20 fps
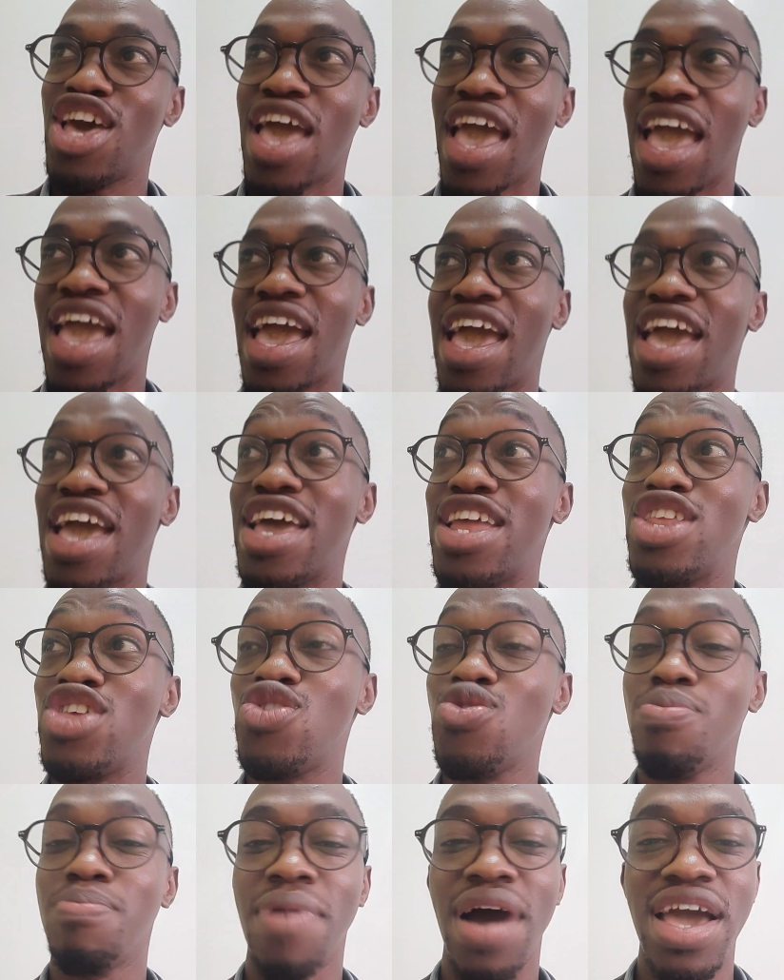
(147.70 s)
And
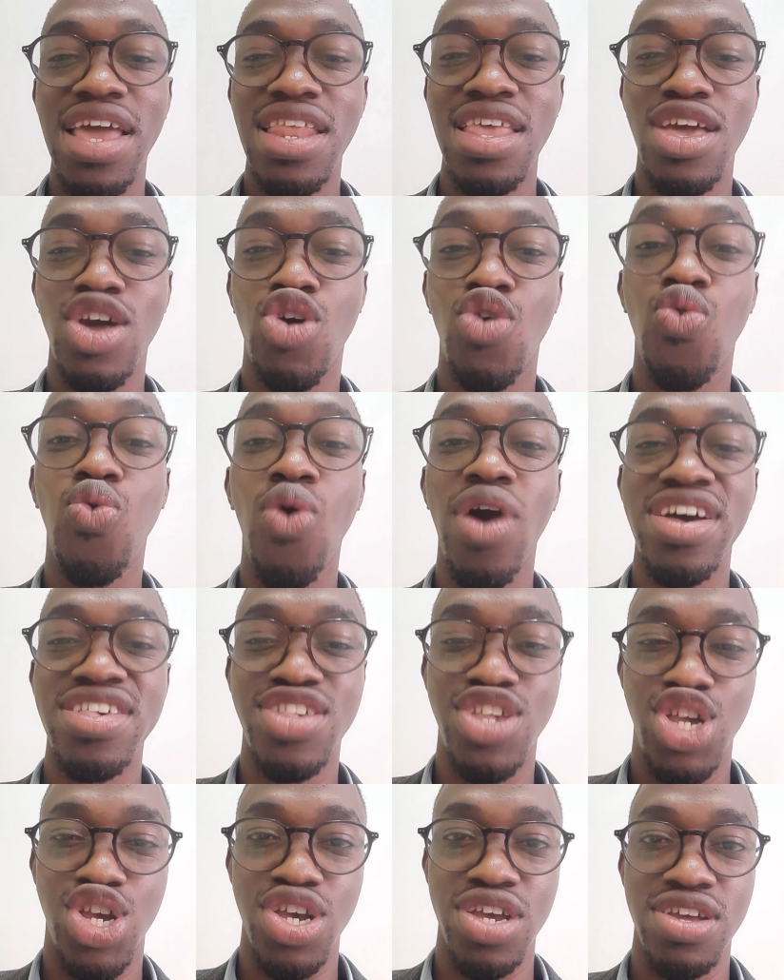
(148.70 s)
you might
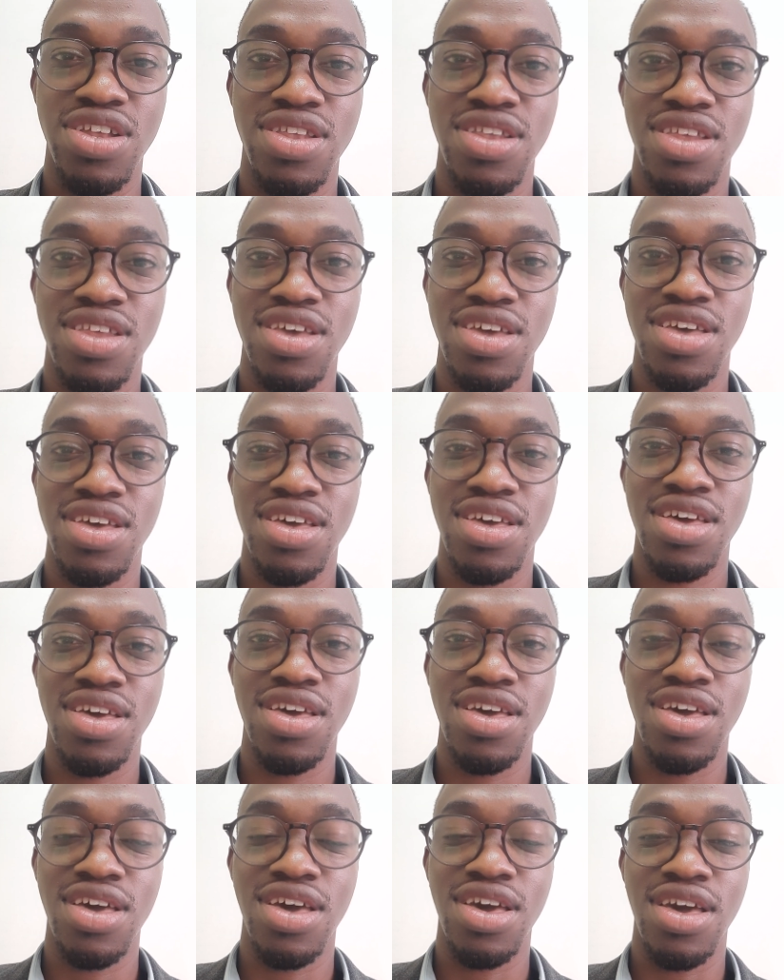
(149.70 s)
question
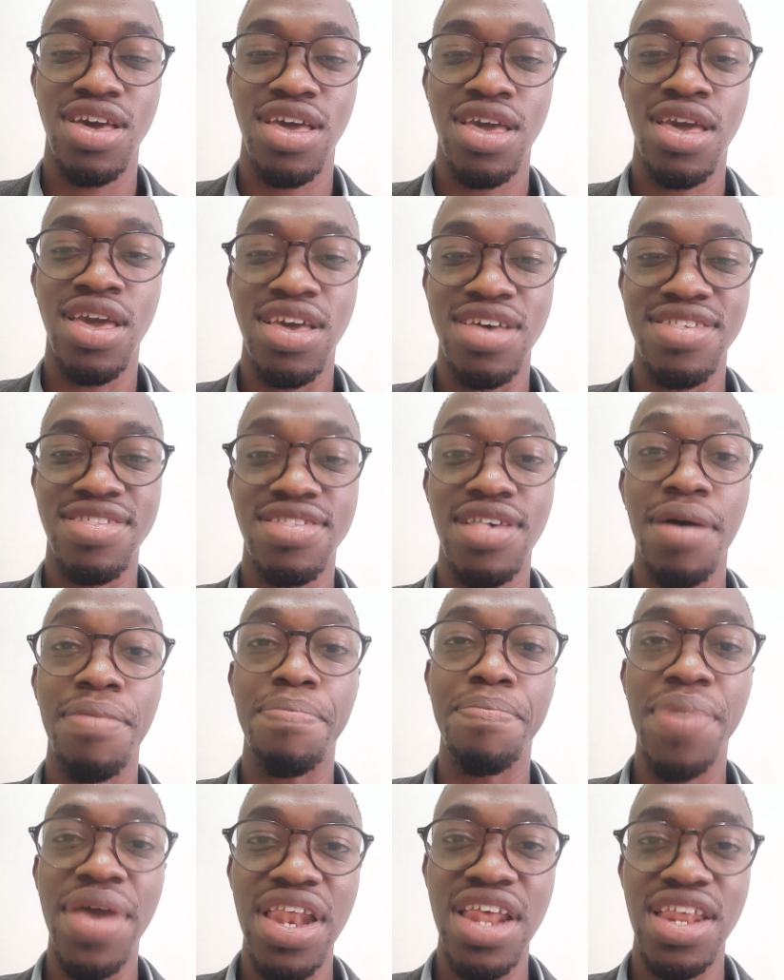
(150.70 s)
his
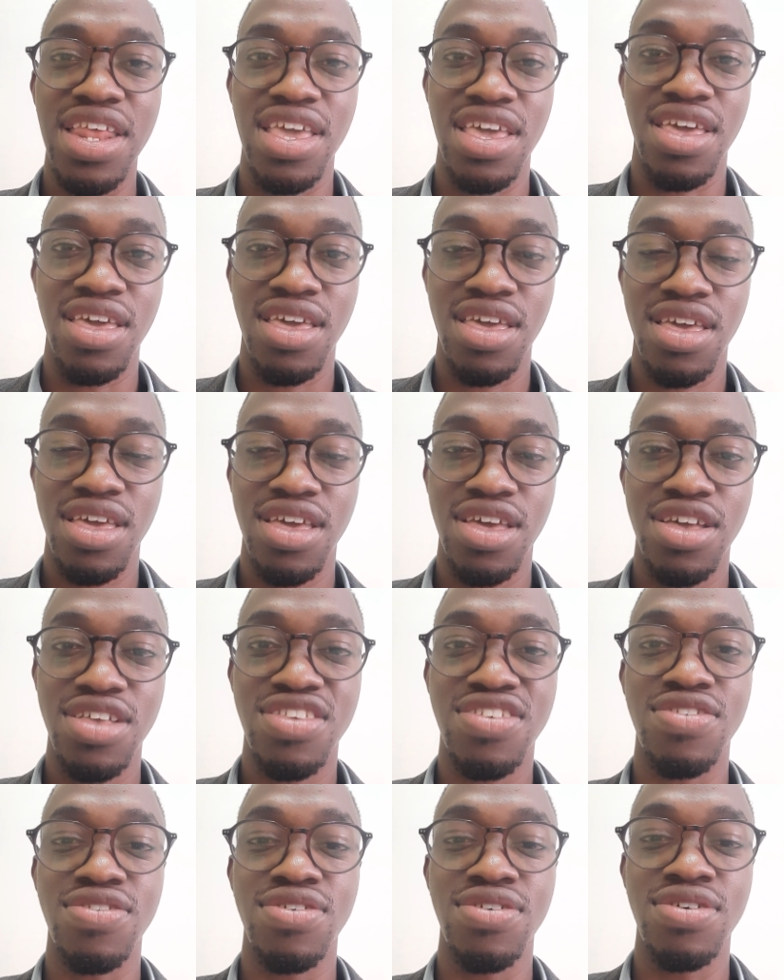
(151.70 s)
ability
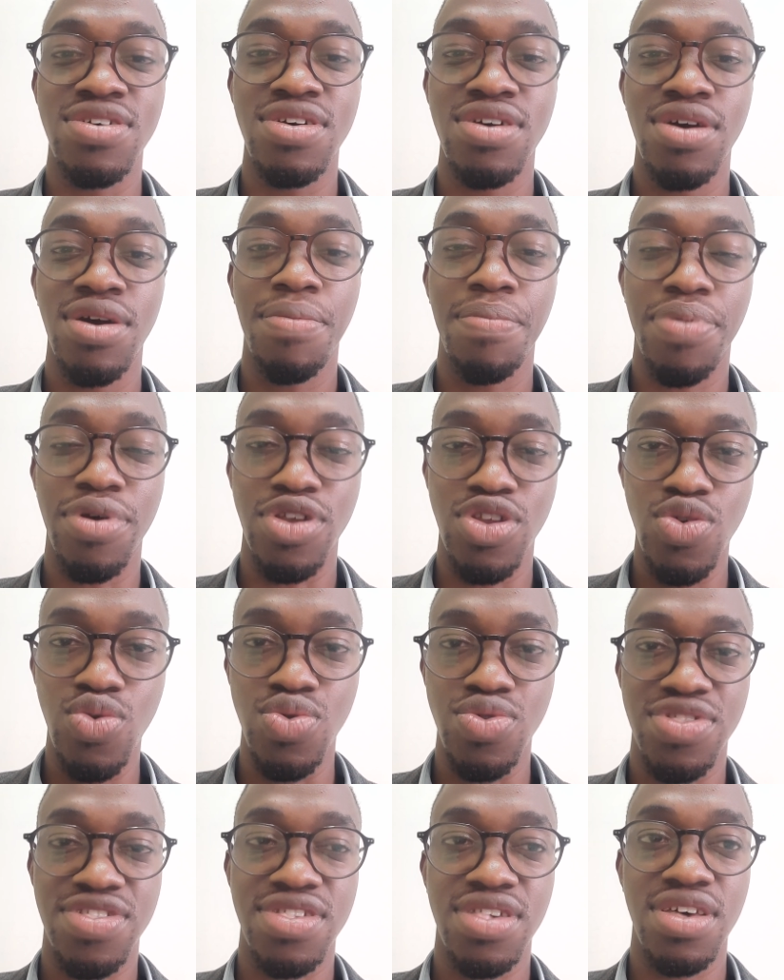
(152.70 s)
to
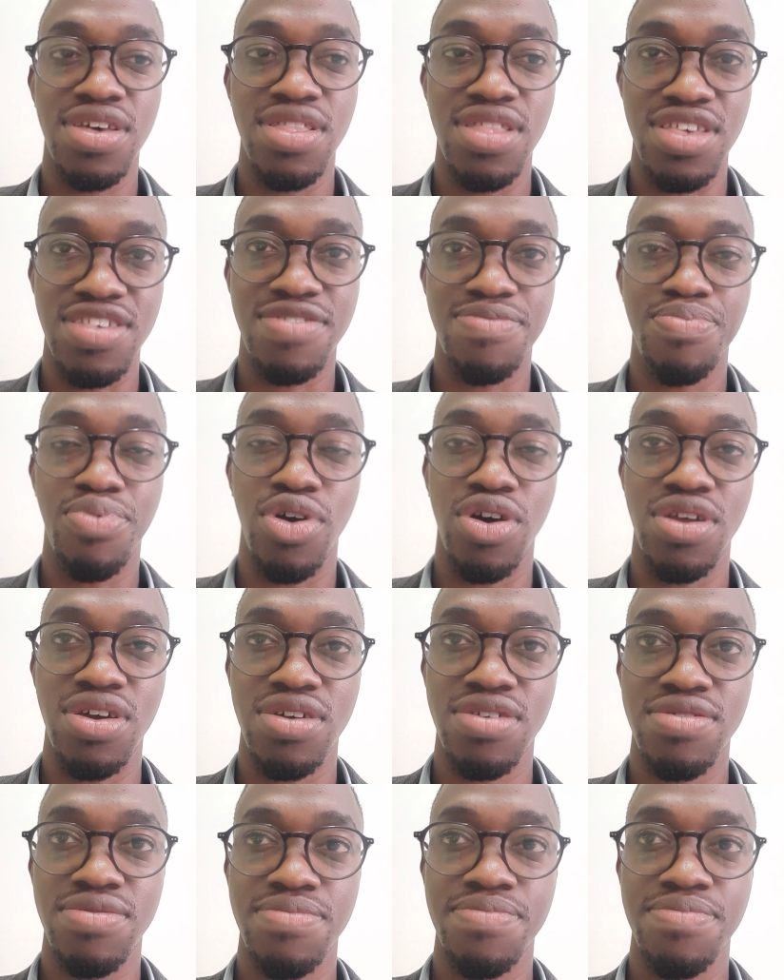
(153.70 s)
produce this product.